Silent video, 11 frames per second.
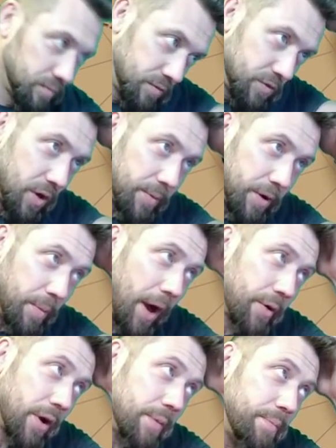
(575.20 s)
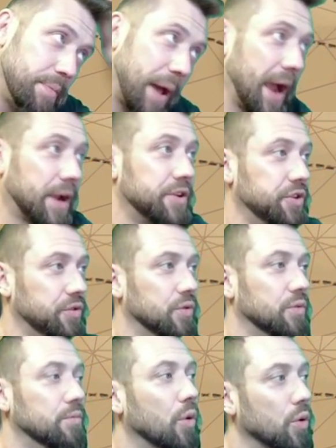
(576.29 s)
So I'm going to migrate back to
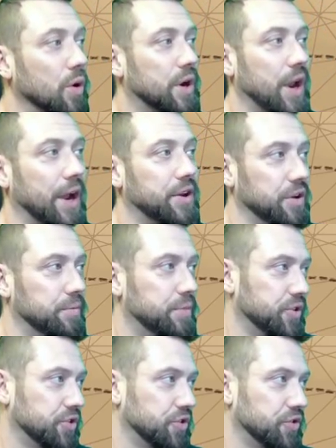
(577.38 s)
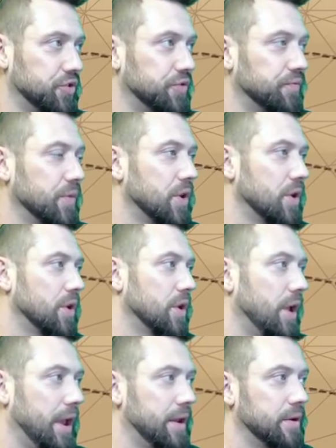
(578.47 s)
more connected positions
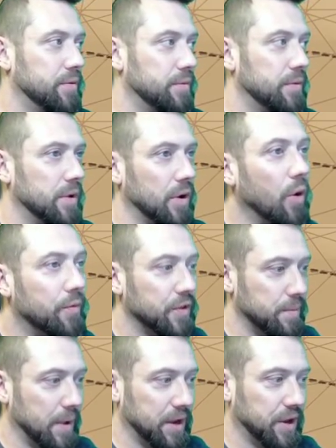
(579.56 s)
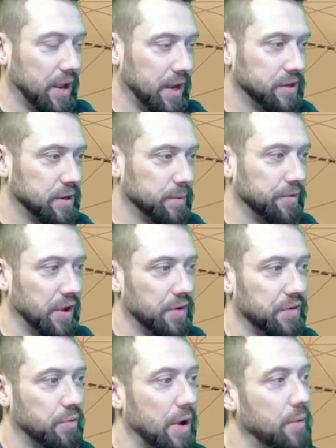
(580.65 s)
and hopefully maintain some of the
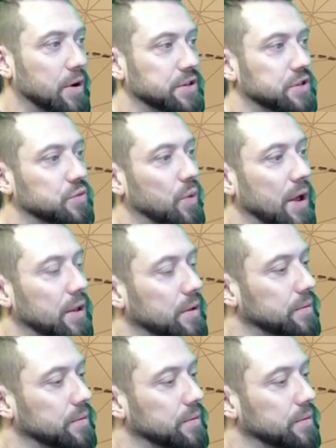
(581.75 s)
out-of-the-way ones as well.